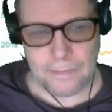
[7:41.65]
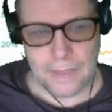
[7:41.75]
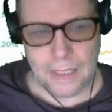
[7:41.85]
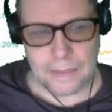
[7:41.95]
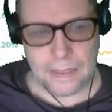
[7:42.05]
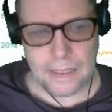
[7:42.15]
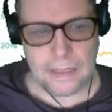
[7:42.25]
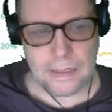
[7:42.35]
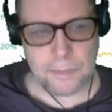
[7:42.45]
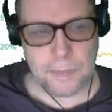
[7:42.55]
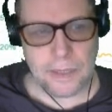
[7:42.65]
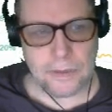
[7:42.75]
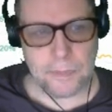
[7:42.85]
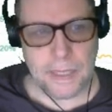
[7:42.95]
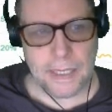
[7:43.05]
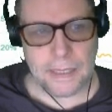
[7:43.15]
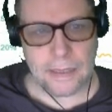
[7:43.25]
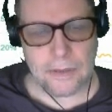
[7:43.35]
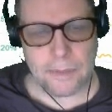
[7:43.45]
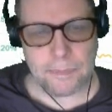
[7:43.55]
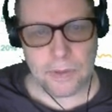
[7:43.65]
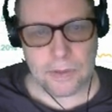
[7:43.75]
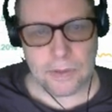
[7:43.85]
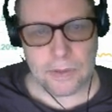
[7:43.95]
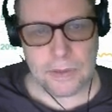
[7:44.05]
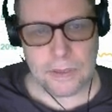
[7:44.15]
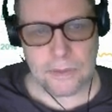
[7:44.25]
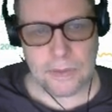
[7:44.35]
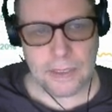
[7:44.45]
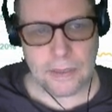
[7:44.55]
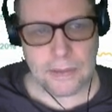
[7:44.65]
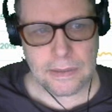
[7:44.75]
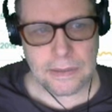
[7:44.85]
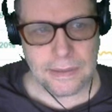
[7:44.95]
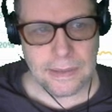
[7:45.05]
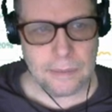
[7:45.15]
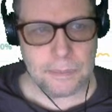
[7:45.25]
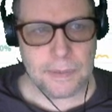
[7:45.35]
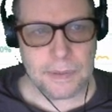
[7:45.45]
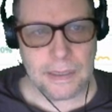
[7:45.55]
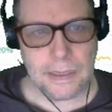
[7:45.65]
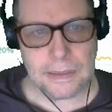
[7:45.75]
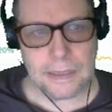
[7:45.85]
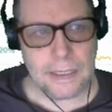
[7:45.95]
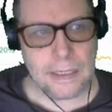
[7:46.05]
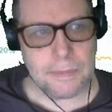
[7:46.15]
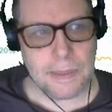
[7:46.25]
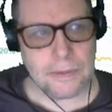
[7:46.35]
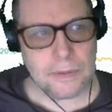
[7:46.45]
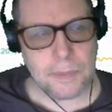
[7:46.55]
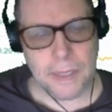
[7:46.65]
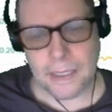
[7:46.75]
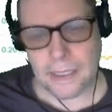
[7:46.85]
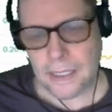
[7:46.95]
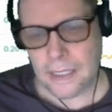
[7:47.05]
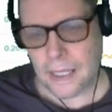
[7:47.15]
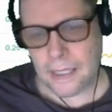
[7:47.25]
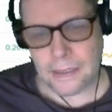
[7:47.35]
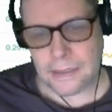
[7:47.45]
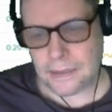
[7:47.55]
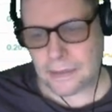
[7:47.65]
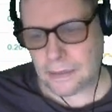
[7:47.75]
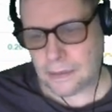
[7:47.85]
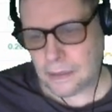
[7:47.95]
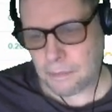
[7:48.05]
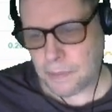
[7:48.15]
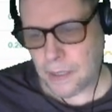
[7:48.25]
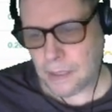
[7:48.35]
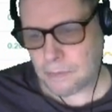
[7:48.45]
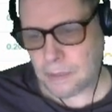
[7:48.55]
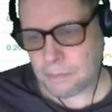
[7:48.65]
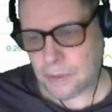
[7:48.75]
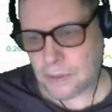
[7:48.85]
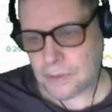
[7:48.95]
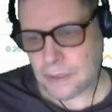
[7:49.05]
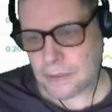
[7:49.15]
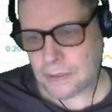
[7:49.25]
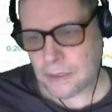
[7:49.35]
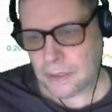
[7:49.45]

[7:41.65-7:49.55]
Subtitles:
I'll tell you, this bounce back in cryptocurrencies right now, this little tiny bounce back, I think it's still in the bottoming process.